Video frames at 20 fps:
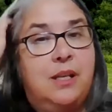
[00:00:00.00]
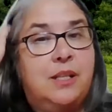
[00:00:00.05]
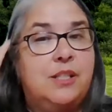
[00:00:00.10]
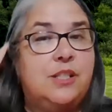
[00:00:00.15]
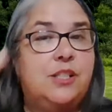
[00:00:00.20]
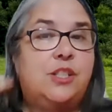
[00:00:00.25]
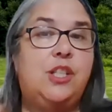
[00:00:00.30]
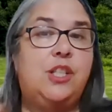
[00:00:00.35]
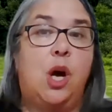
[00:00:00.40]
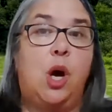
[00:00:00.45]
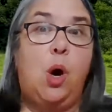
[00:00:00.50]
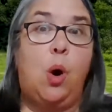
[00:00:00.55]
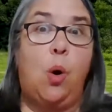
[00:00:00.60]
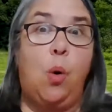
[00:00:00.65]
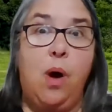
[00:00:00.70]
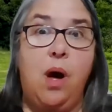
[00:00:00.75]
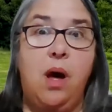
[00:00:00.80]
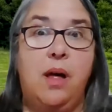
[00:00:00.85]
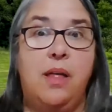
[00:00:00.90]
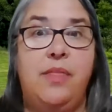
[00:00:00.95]

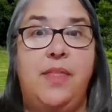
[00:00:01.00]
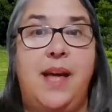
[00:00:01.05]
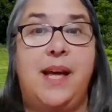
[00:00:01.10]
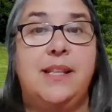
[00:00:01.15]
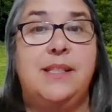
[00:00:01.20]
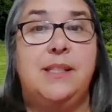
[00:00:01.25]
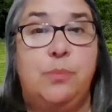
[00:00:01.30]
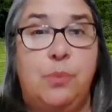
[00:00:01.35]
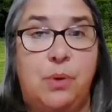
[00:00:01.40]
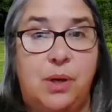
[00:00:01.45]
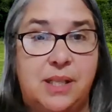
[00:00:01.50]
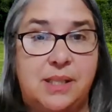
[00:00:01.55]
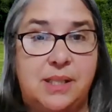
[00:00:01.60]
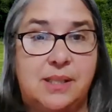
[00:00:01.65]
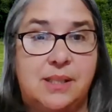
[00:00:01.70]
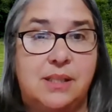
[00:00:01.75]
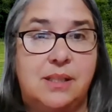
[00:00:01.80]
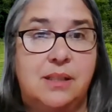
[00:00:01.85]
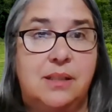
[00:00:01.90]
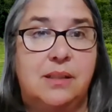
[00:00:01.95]
So that's
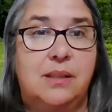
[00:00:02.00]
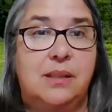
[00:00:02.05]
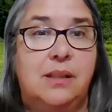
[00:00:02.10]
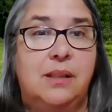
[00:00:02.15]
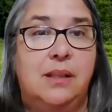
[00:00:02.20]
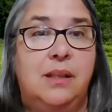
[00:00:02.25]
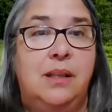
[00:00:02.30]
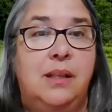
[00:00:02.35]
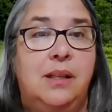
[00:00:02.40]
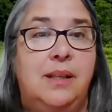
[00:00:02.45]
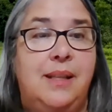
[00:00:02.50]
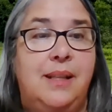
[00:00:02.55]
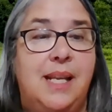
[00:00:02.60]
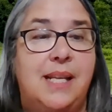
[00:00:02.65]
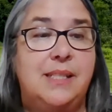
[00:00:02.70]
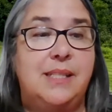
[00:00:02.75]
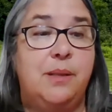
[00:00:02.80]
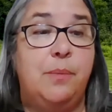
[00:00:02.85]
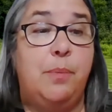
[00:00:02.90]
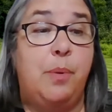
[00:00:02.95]

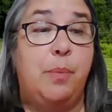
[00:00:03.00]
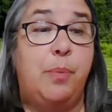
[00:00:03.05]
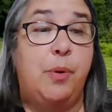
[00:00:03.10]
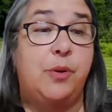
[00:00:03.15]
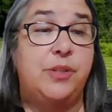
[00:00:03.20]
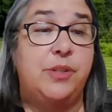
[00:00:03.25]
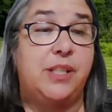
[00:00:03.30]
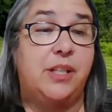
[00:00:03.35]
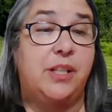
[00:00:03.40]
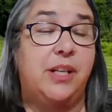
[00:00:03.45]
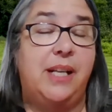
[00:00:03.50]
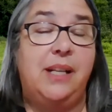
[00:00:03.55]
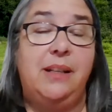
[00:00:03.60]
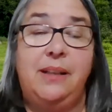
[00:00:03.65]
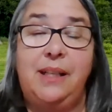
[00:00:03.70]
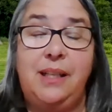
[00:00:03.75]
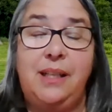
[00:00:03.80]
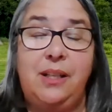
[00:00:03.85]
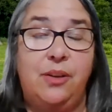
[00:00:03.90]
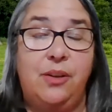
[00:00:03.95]
the proposed area.
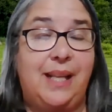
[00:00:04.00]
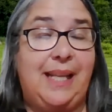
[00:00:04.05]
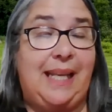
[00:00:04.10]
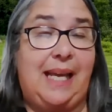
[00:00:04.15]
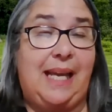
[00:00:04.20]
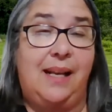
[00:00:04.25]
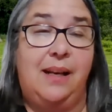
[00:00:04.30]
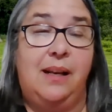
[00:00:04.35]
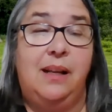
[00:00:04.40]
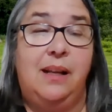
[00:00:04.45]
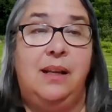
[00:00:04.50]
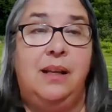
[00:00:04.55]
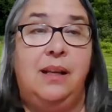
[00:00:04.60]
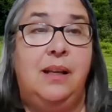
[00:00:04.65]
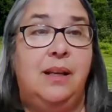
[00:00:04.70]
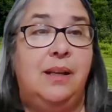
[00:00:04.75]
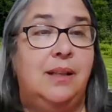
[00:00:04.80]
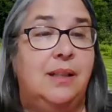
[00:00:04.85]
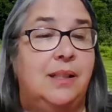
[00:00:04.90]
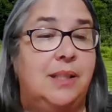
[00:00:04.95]
Again,
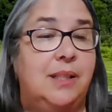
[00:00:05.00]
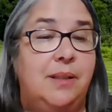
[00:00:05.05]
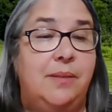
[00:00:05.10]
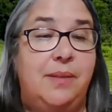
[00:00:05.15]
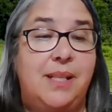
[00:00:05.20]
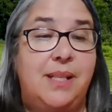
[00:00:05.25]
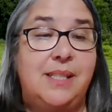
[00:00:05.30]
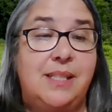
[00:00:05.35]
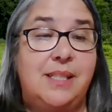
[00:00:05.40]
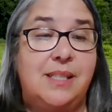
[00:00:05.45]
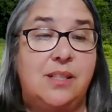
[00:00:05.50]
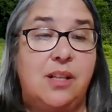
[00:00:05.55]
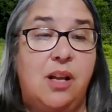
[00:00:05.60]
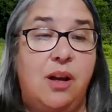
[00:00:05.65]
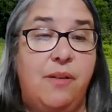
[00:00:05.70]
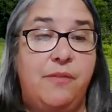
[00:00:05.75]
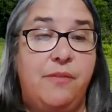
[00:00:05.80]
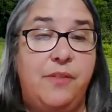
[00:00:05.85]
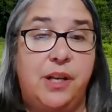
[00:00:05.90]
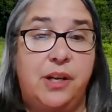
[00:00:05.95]
this is
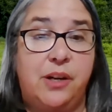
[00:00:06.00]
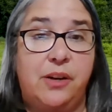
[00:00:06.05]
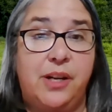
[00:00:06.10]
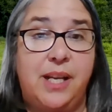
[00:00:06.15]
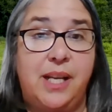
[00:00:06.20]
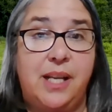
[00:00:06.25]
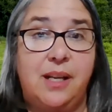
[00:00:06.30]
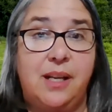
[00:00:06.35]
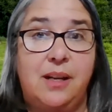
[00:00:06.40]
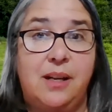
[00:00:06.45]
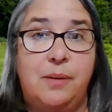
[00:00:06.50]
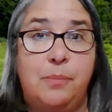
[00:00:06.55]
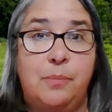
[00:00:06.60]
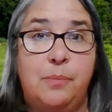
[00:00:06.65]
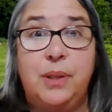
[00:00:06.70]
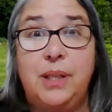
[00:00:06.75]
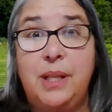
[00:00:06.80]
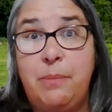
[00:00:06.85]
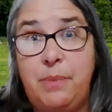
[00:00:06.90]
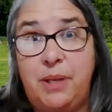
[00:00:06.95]
all very
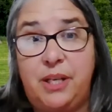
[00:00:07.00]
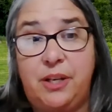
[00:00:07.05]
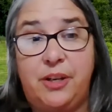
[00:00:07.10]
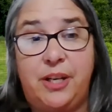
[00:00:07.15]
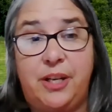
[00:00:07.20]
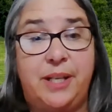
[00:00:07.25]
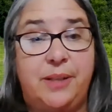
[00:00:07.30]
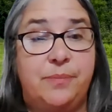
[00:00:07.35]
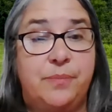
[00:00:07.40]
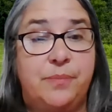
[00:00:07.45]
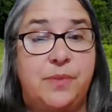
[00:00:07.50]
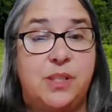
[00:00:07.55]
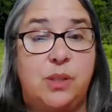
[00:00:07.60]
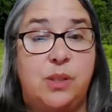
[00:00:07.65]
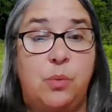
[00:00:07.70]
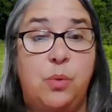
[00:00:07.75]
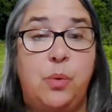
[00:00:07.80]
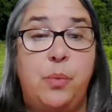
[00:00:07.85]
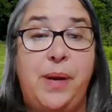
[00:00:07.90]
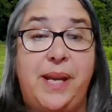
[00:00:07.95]
preliminary.
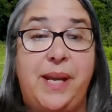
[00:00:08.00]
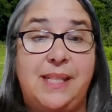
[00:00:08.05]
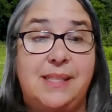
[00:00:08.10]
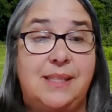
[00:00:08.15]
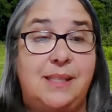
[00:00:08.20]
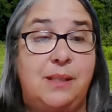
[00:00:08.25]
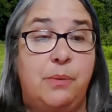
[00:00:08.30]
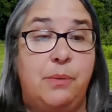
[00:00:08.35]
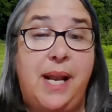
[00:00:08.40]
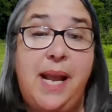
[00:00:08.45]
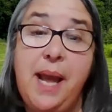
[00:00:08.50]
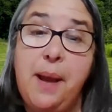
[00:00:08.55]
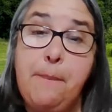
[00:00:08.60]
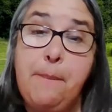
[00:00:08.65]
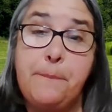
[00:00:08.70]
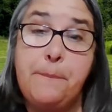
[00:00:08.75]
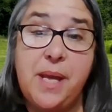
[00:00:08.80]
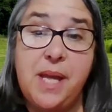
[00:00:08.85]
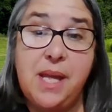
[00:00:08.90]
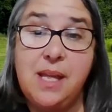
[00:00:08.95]
So we'll wait and see what
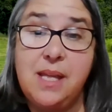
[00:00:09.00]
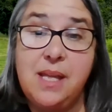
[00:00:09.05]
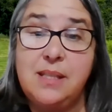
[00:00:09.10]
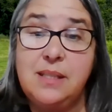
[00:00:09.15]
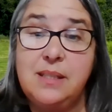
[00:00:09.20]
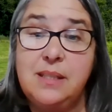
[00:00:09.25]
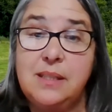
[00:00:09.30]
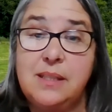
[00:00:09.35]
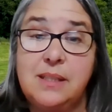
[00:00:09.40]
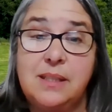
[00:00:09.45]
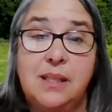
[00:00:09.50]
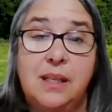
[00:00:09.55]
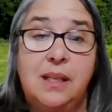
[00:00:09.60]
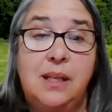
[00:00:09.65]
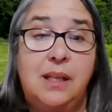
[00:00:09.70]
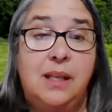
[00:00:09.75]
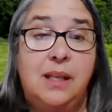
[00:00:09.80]
happens.